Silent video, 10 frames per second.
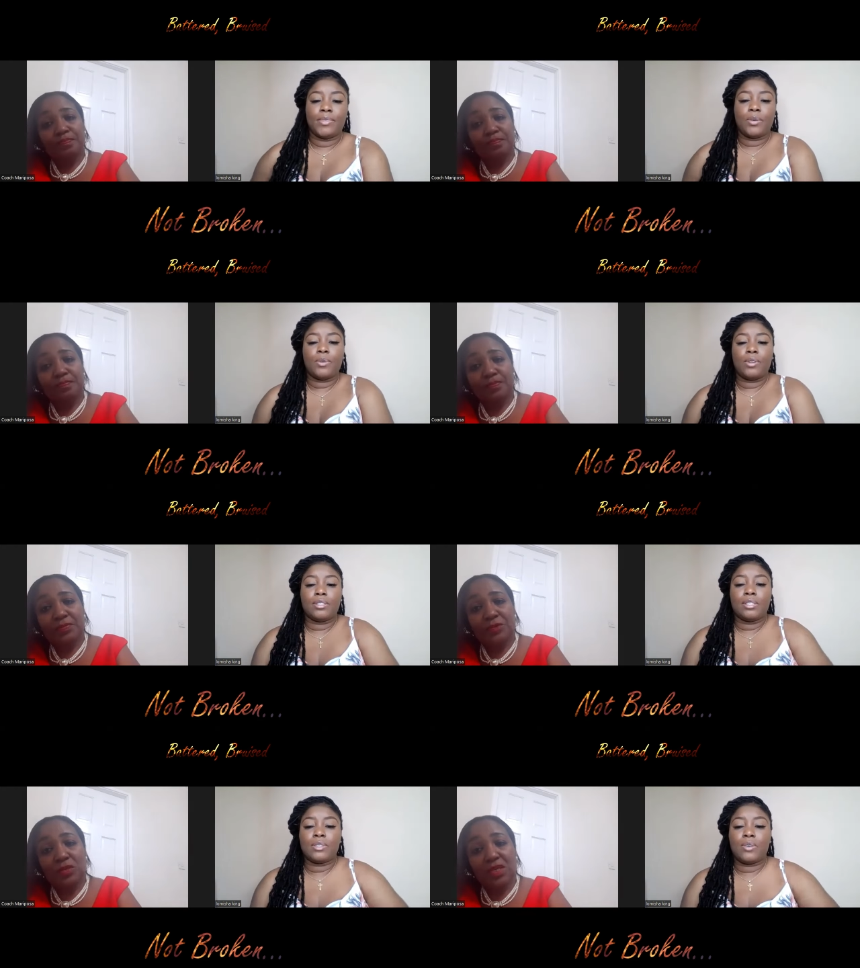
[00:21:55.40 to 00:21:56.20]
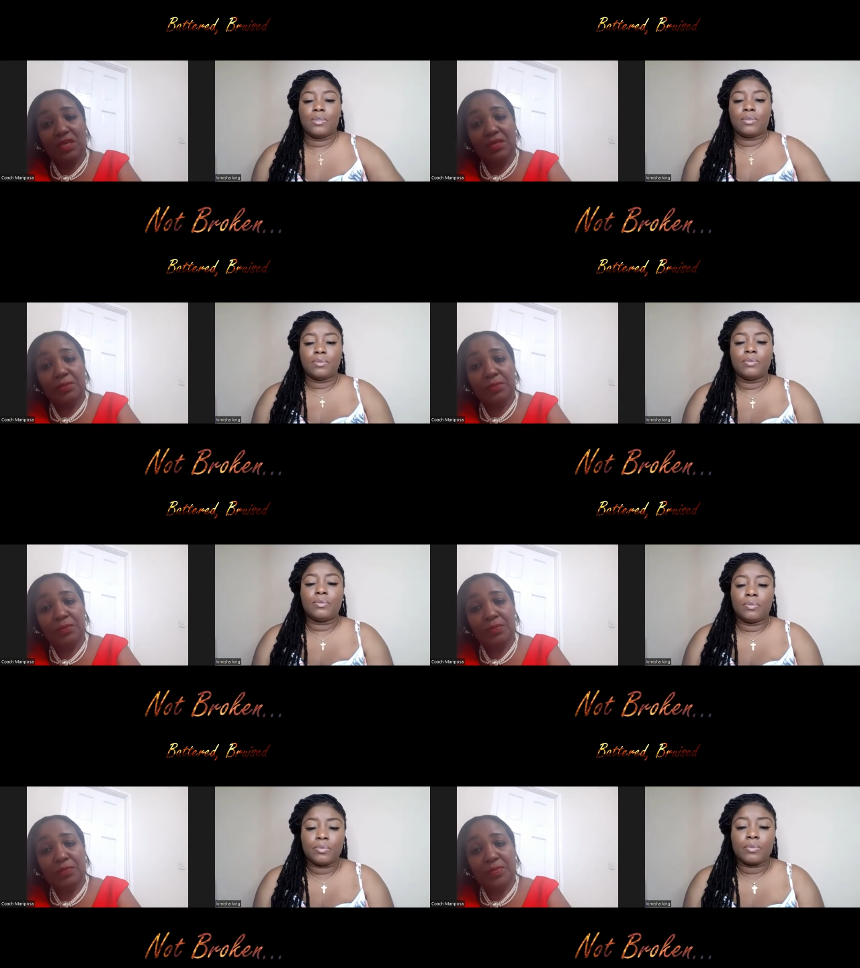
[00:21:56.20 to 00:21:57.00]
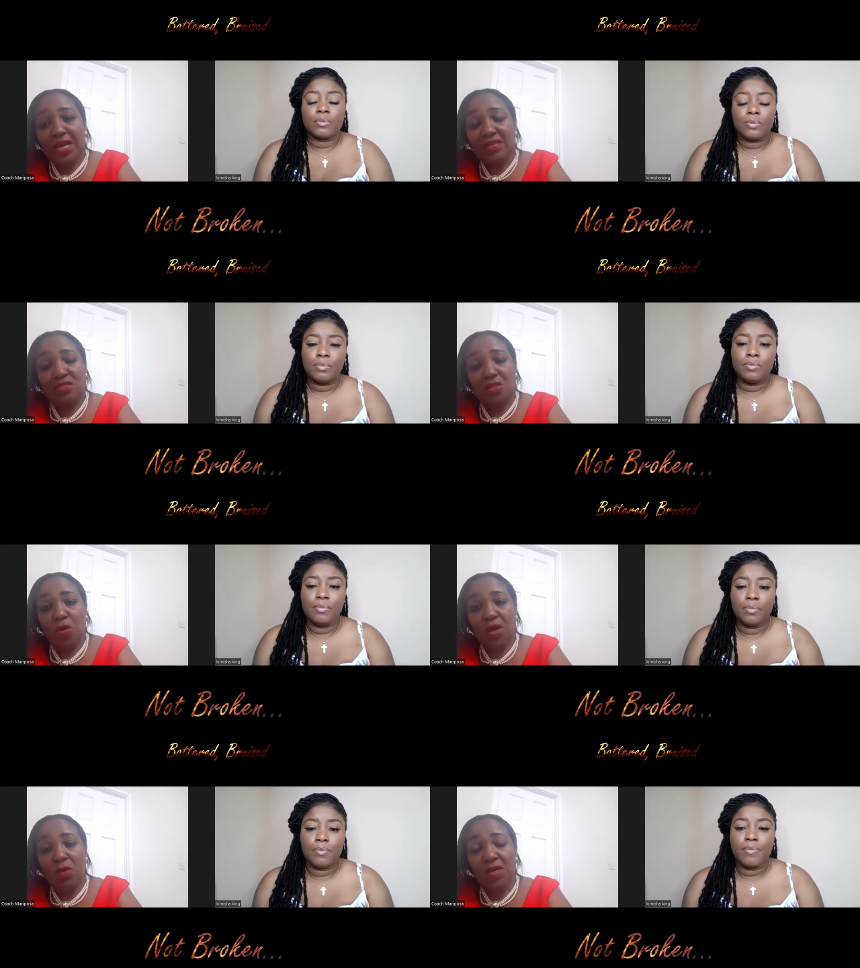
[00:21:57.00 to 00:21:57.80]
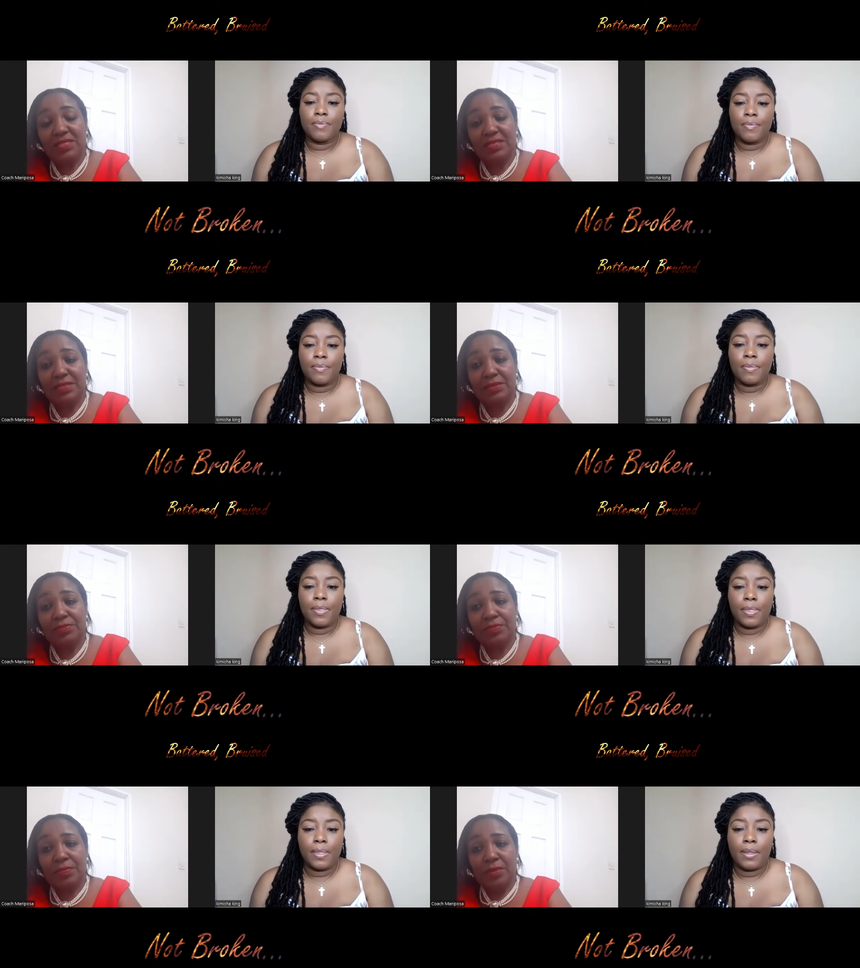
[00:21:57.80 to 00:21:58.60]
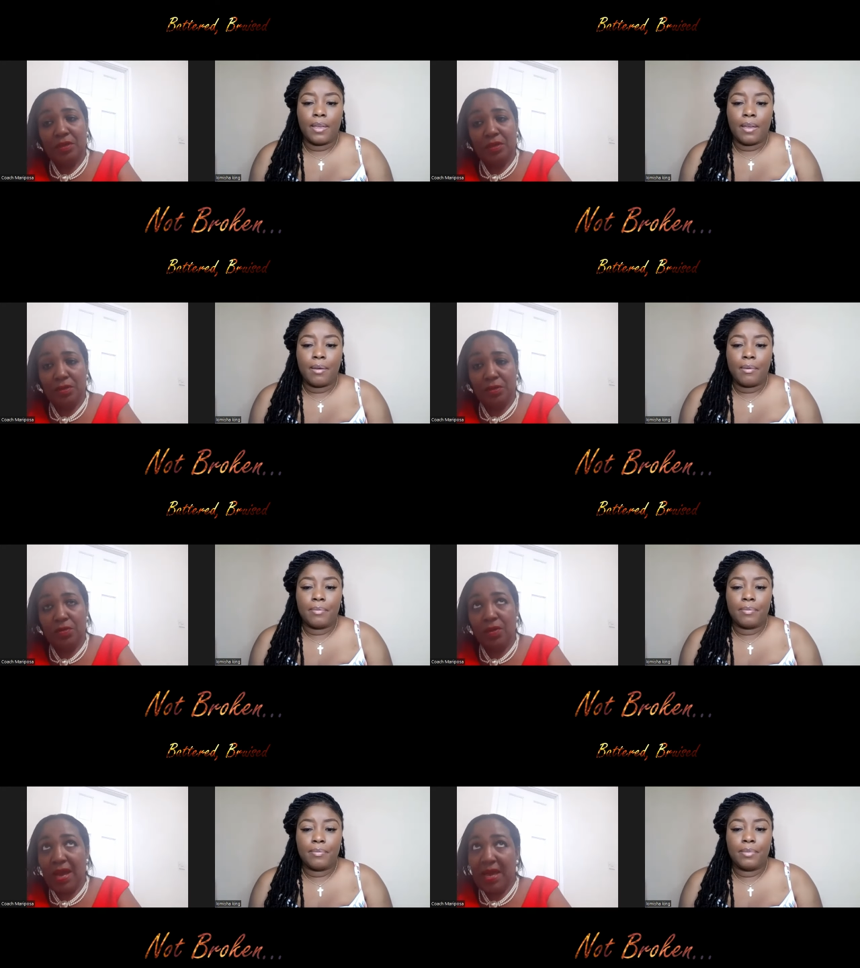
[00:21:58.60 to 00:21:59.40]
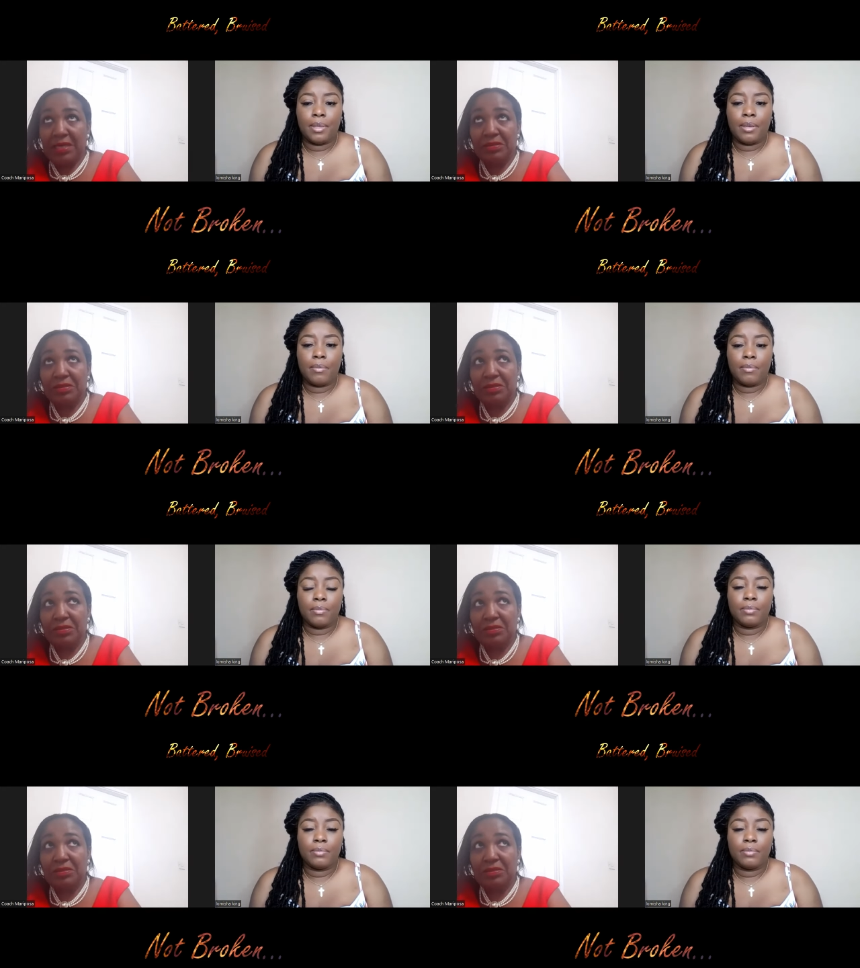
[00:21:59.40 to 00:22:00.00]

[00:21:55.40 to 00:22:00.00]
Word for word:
Speaker 1: No, not at all.
Speaker 2: That's not what I wanted. Yeah. You know, and